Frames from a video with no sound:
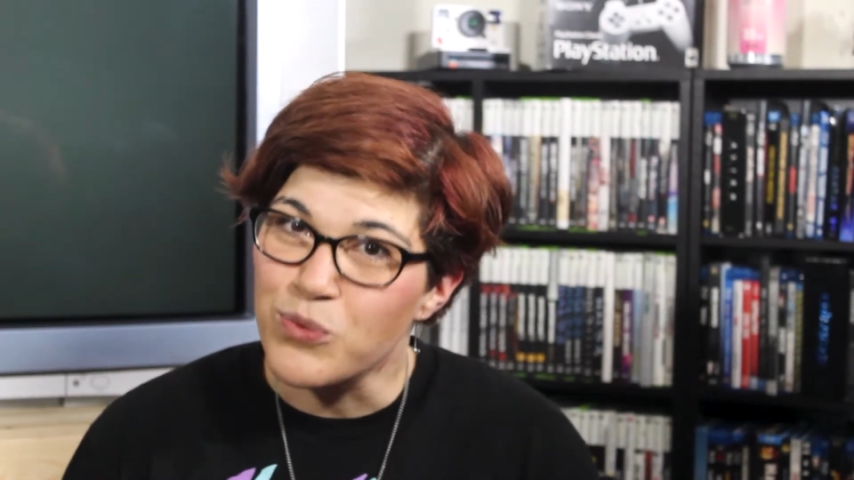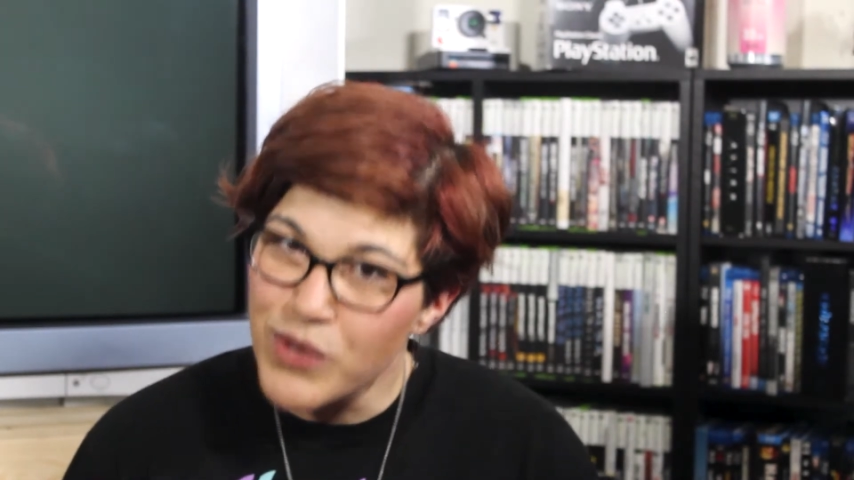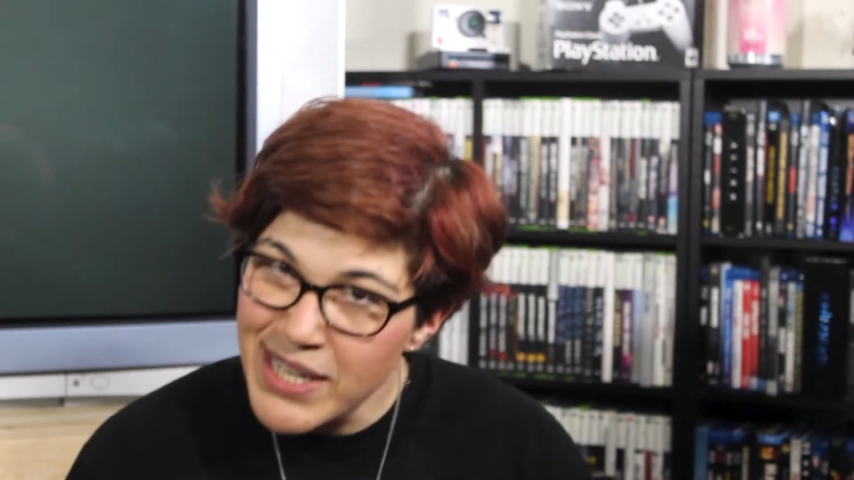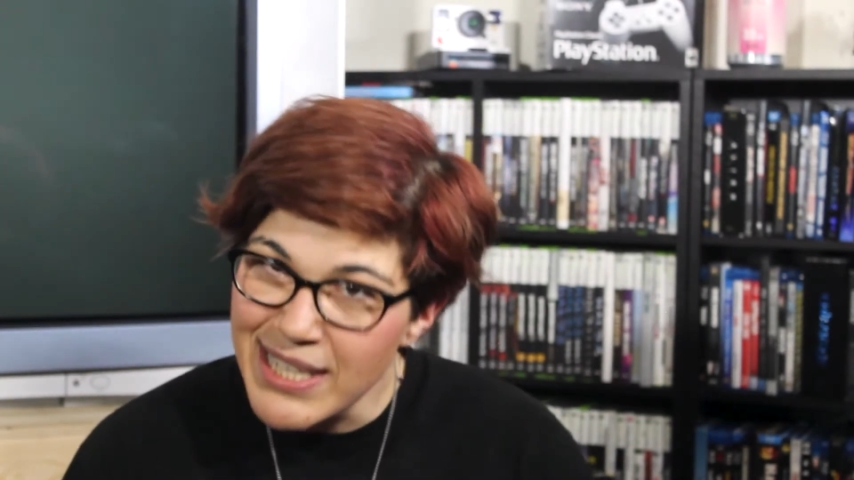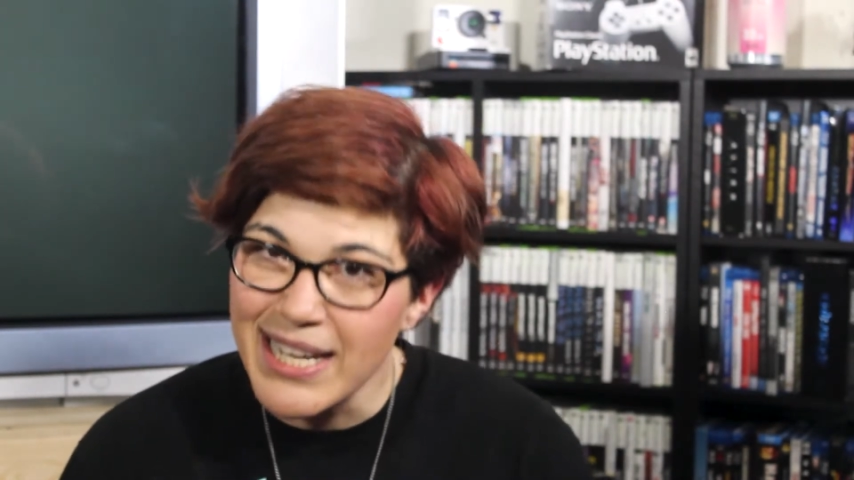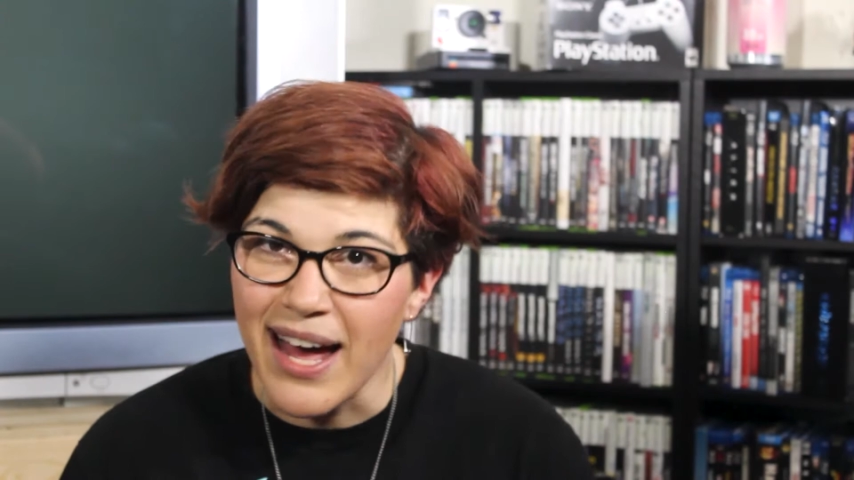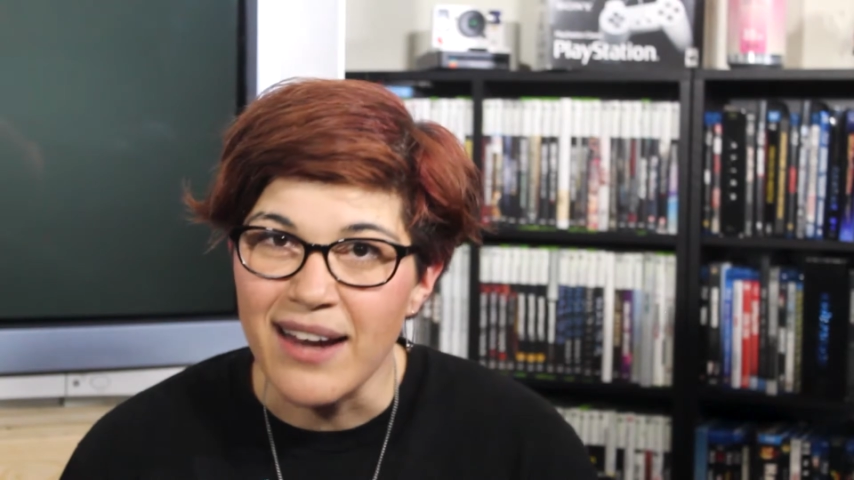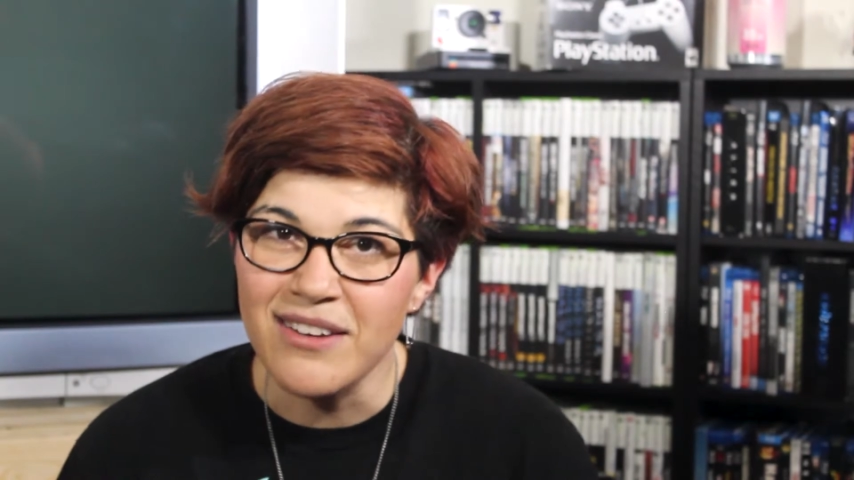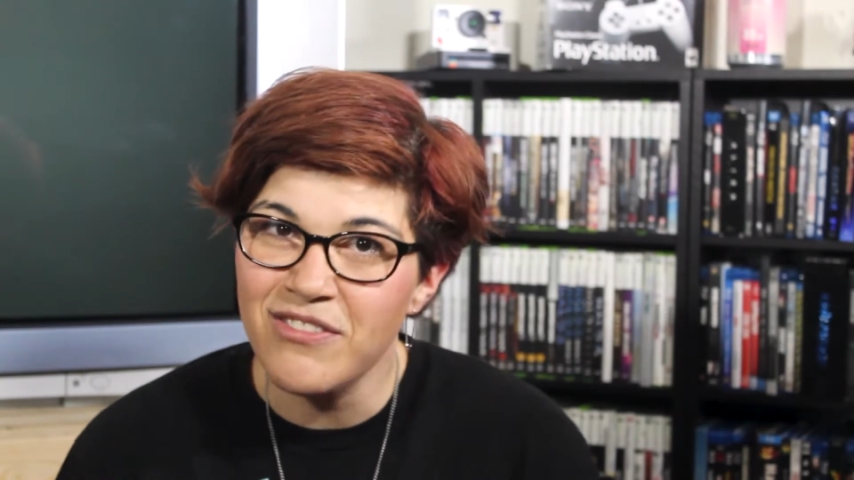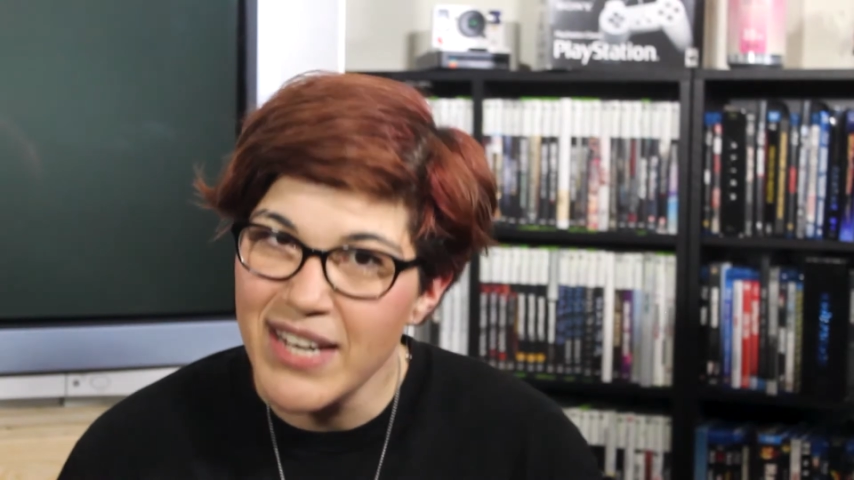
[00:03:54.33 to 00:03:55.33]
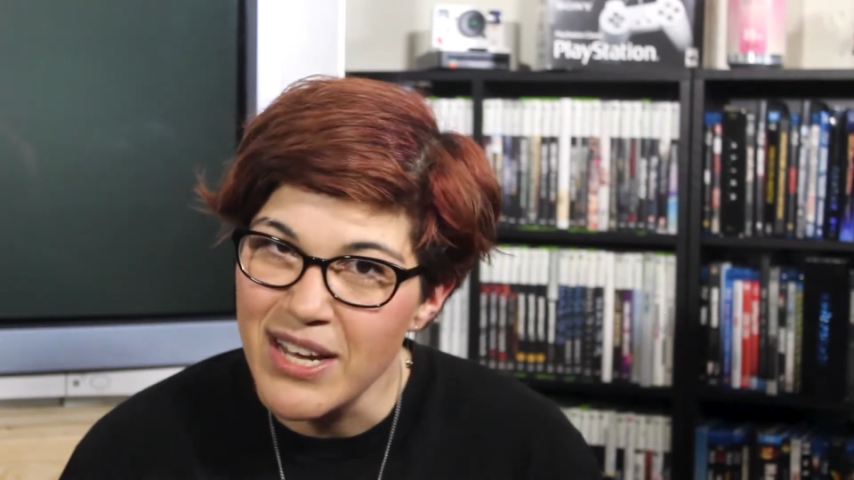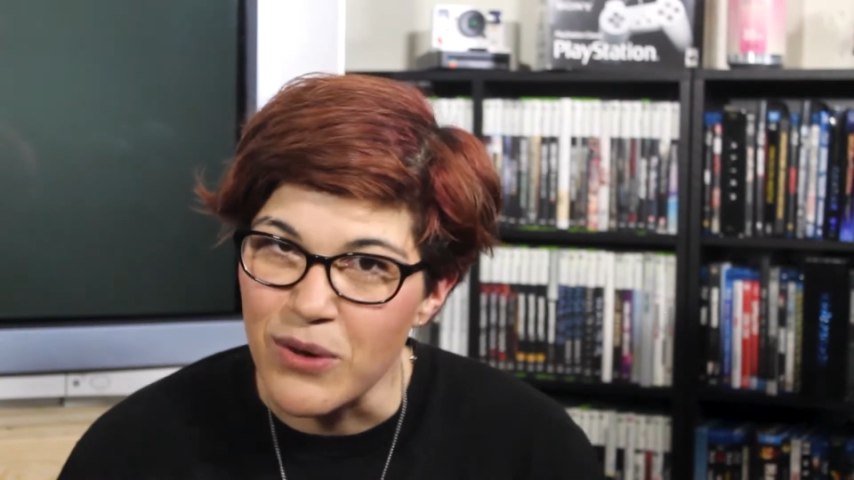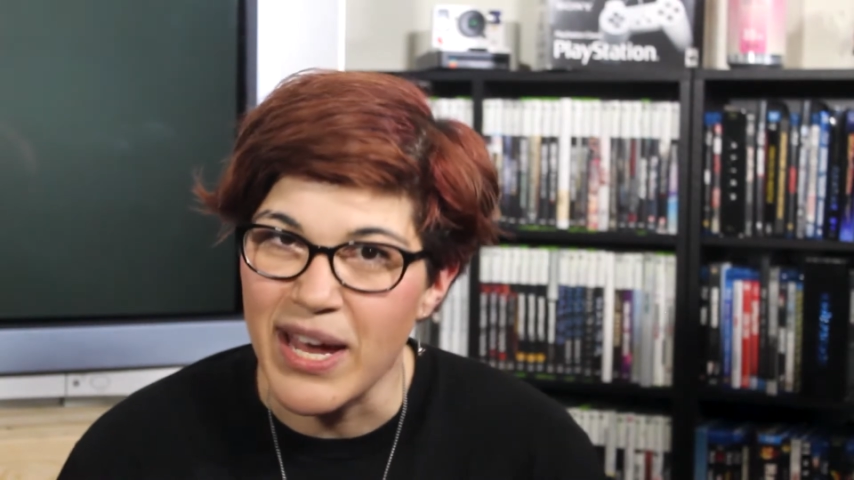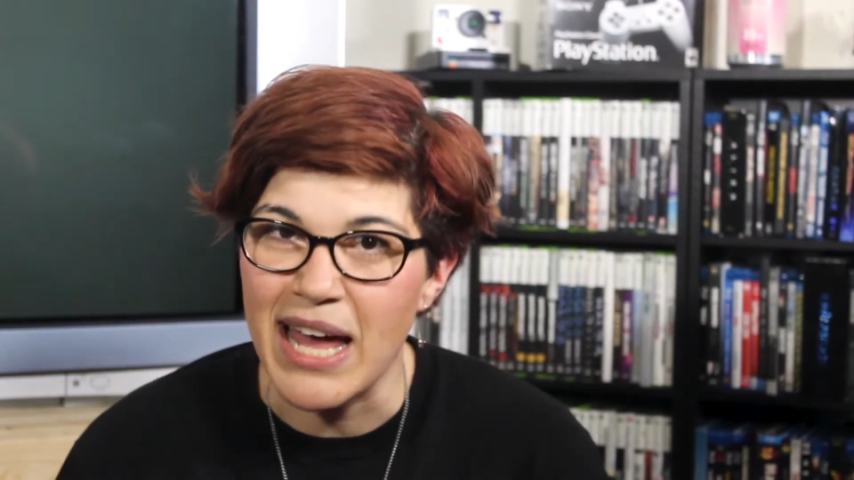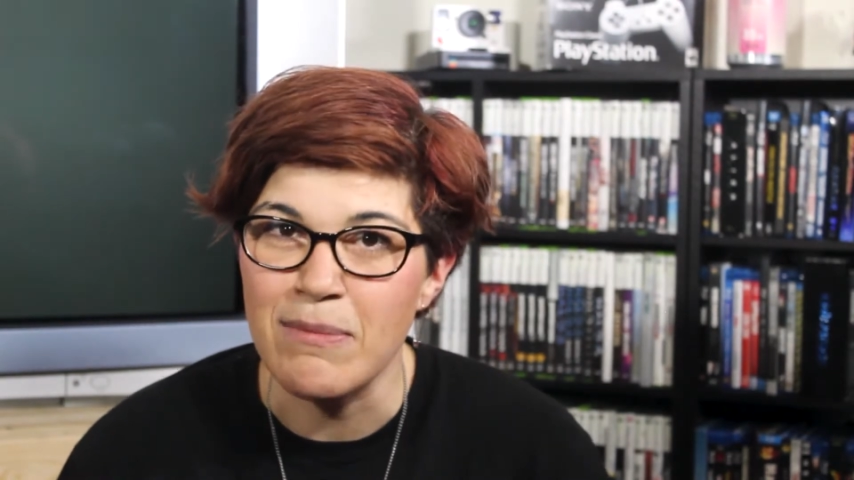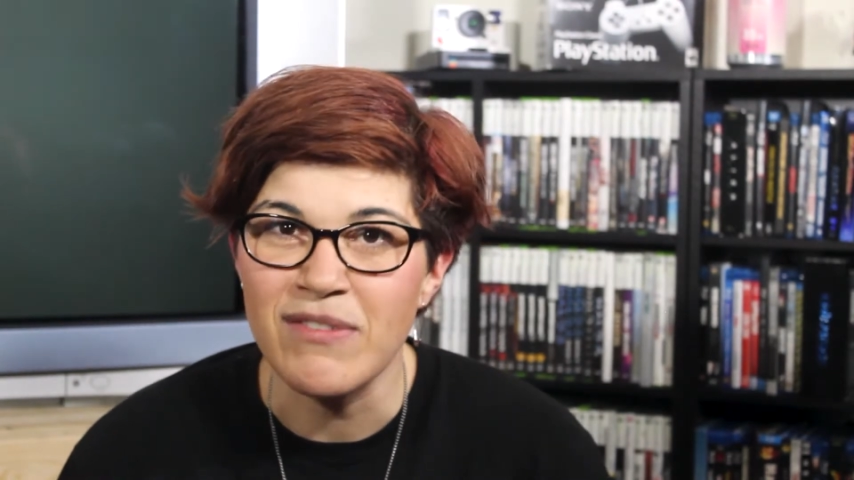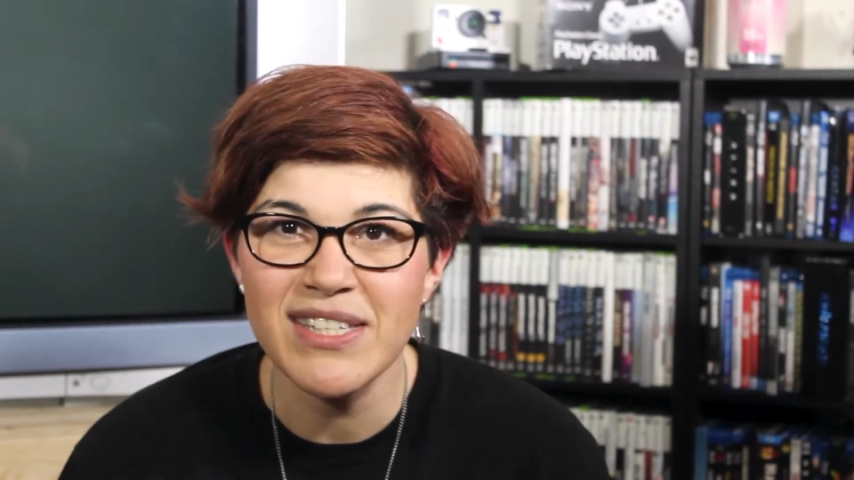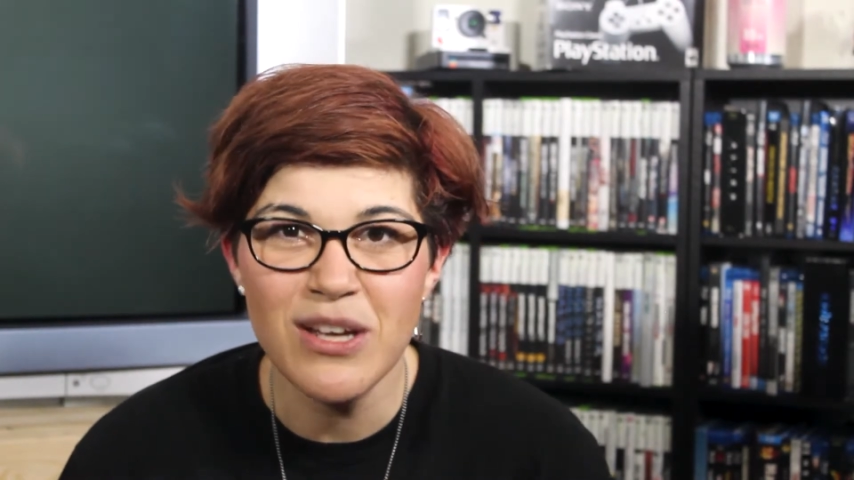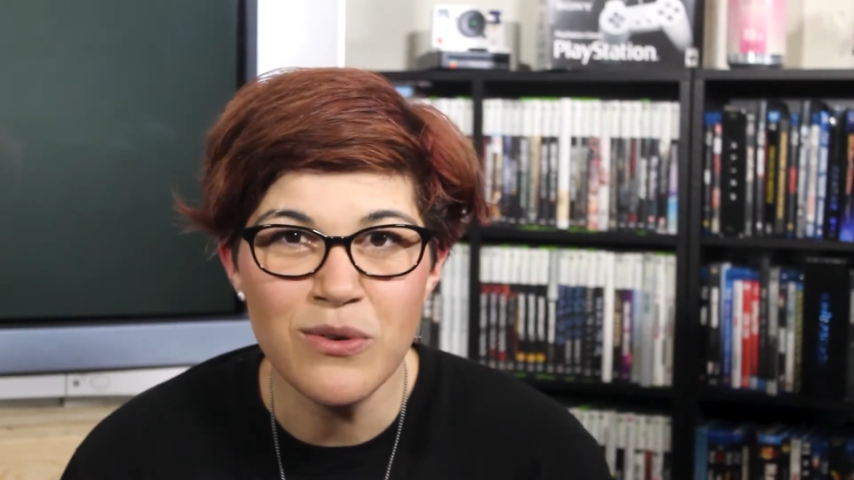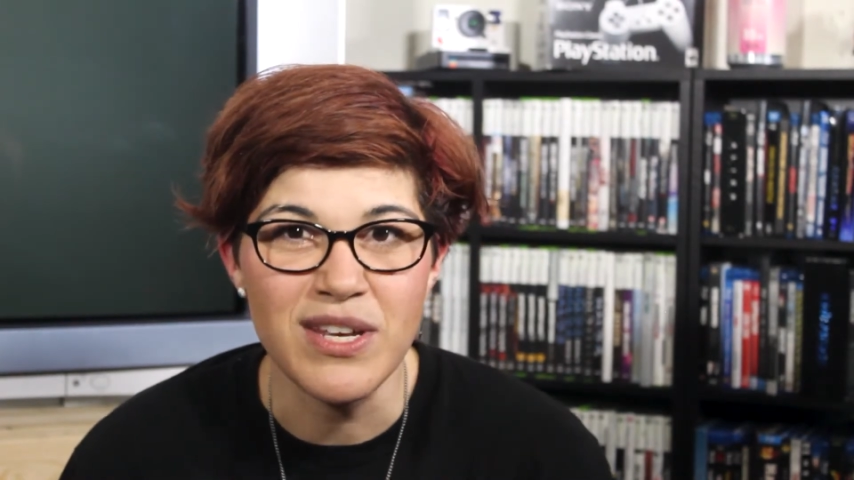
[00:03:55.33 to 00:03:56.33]
really gotten a video game of
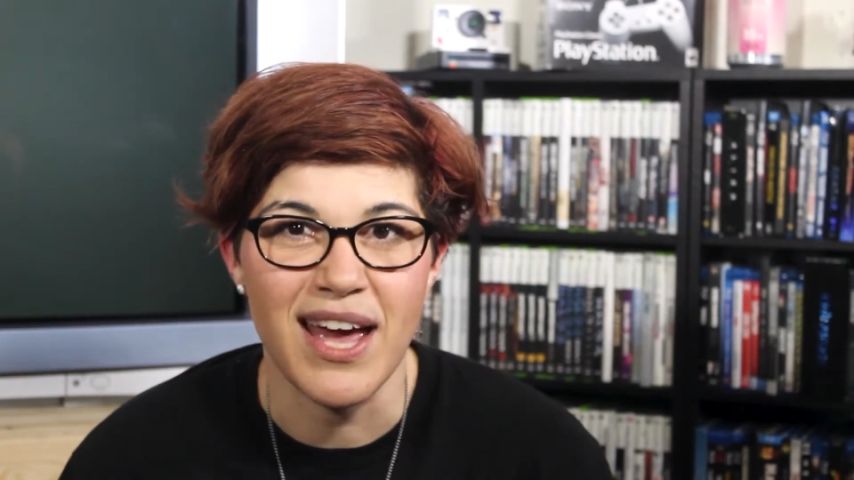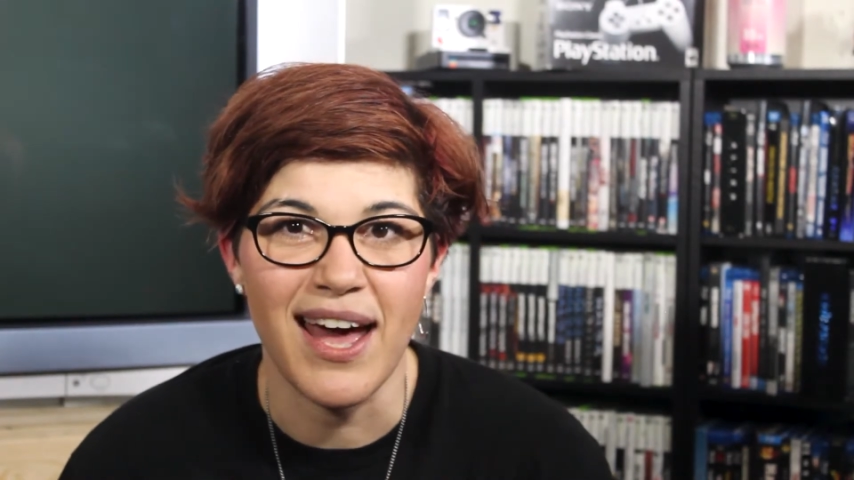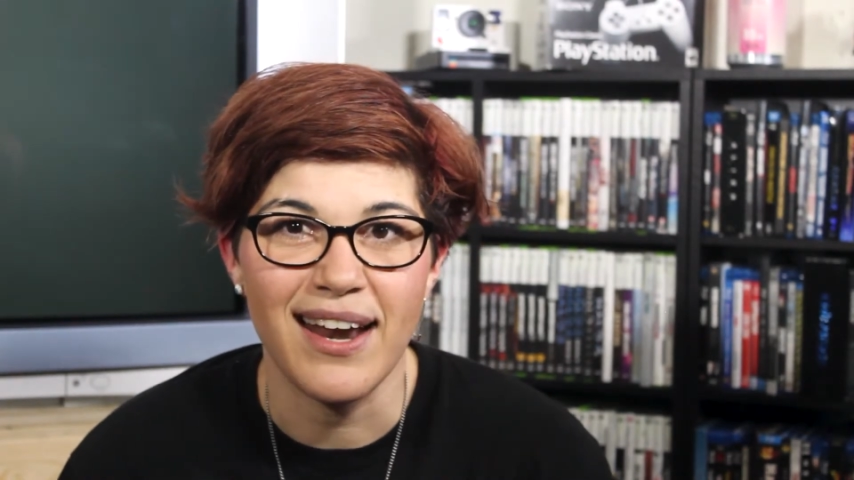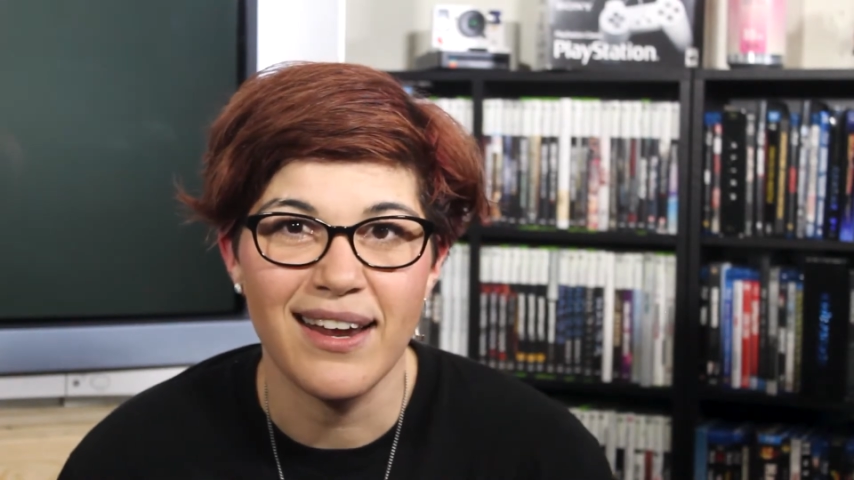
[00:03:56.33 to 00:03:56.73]
its own yet.